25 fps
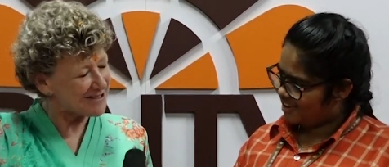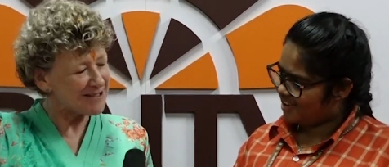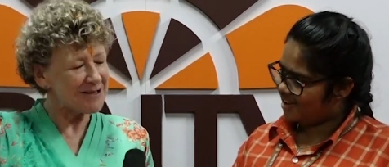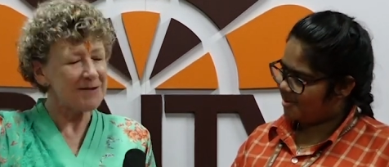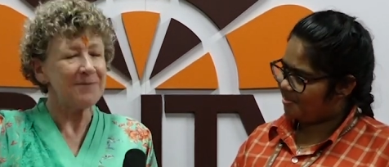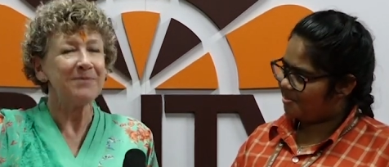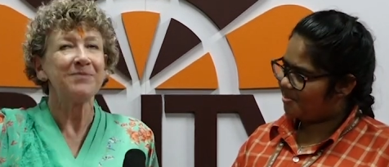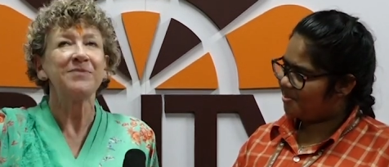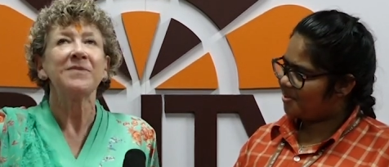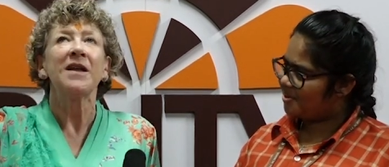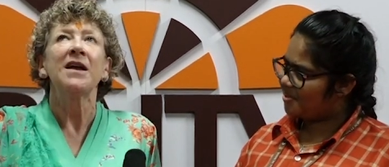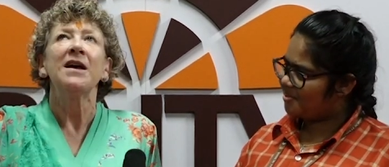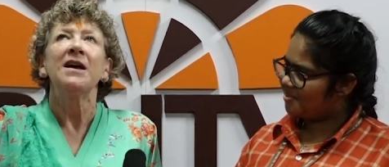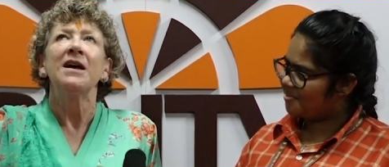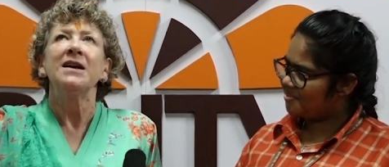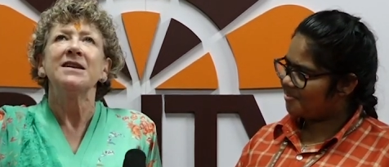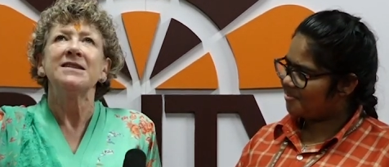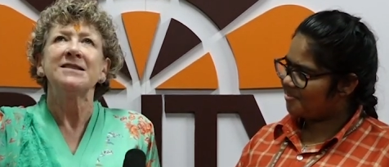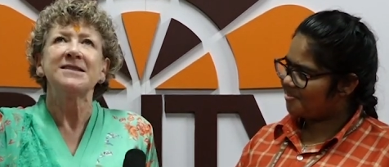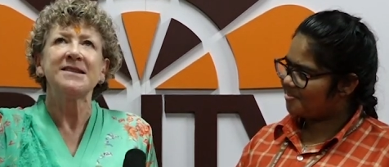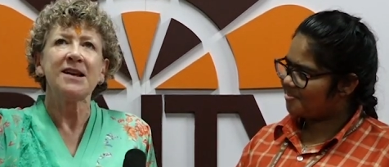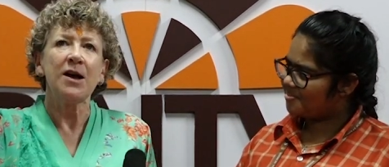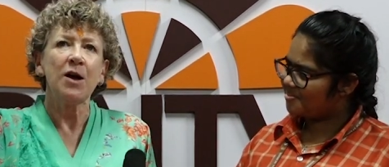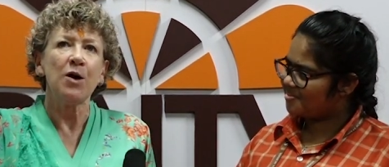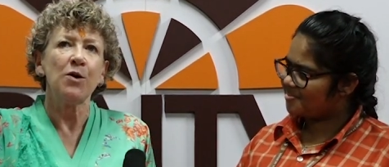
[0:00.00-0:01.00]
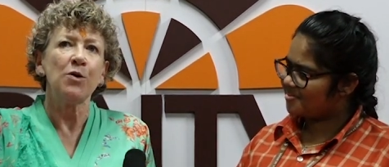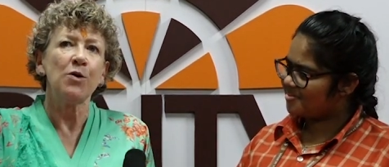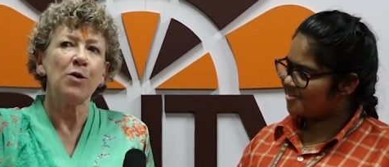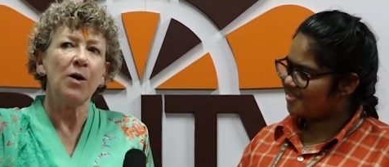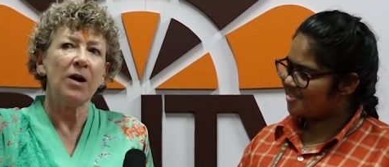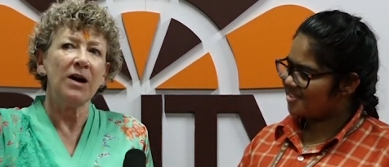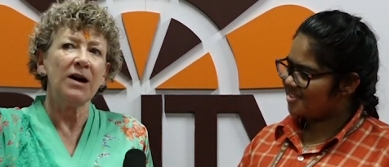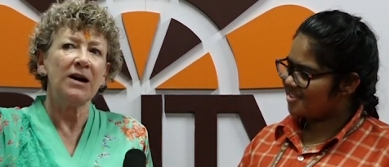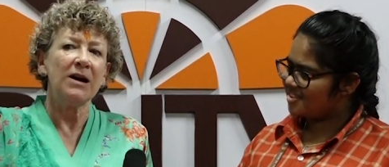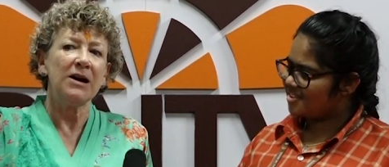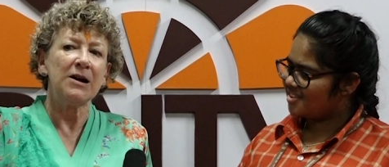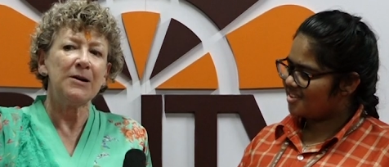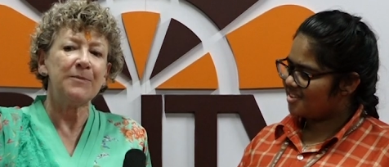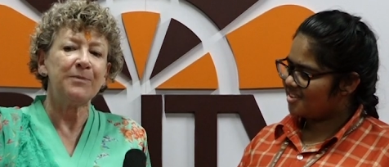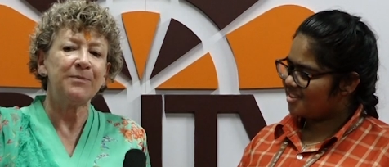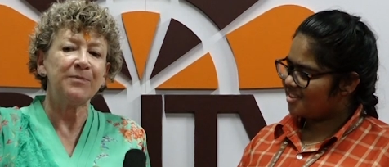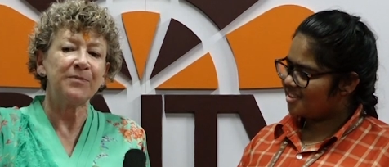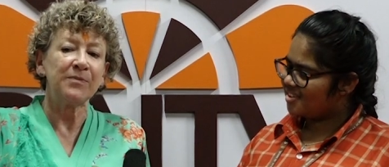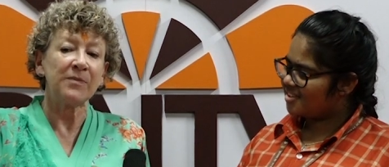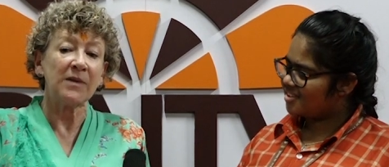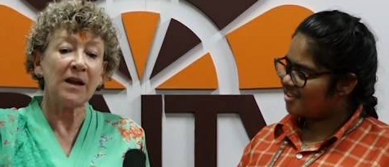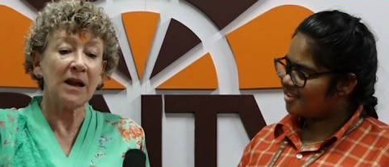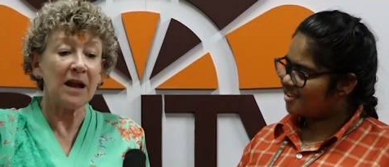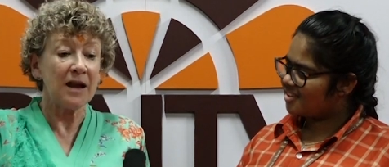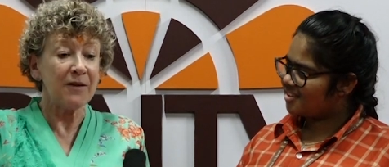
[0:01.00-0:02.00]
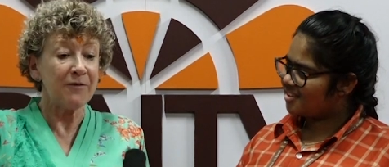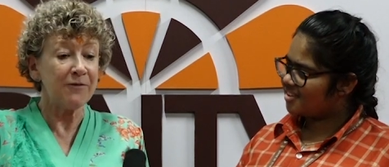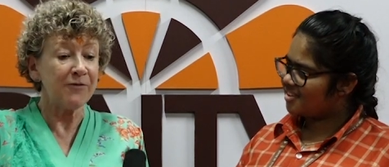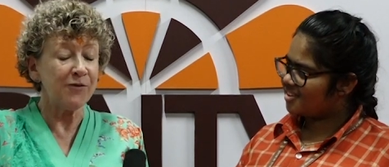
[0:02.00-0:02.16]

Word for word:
Speaker 1: Yeah. So um,